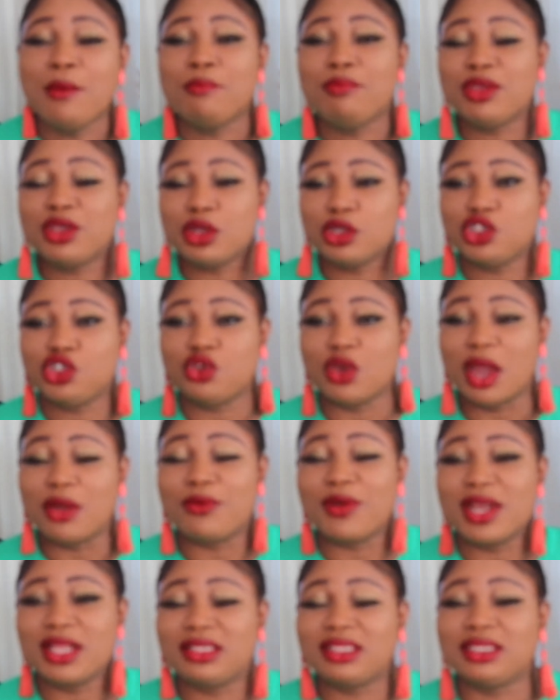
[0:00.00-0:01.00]
because you are
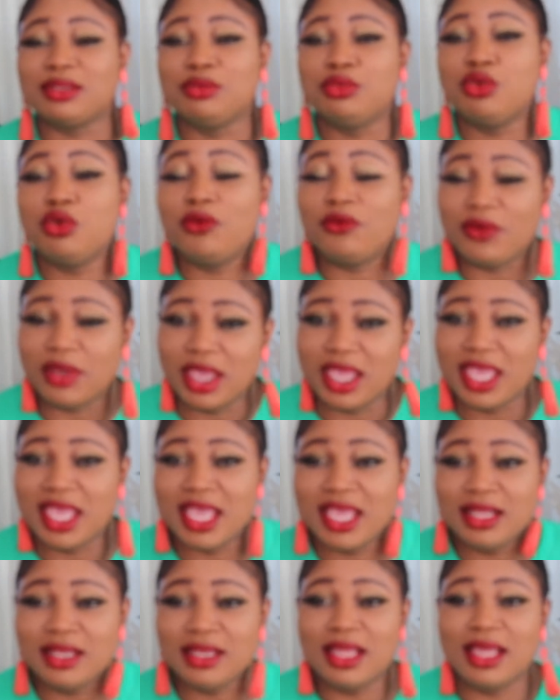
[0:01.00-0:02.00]
ready to move
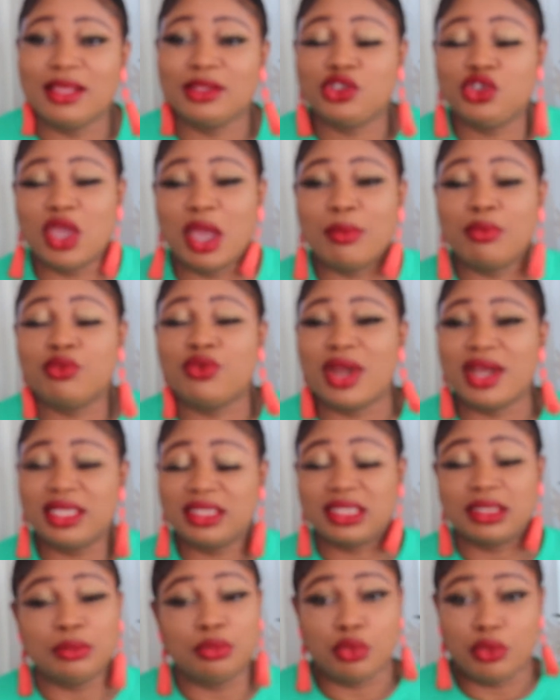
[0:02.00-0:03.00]
in, you are ready
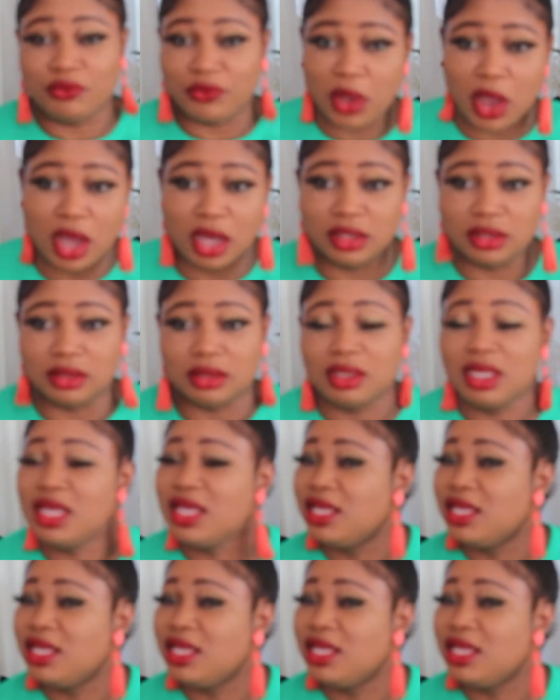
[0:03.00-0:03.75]
to move on?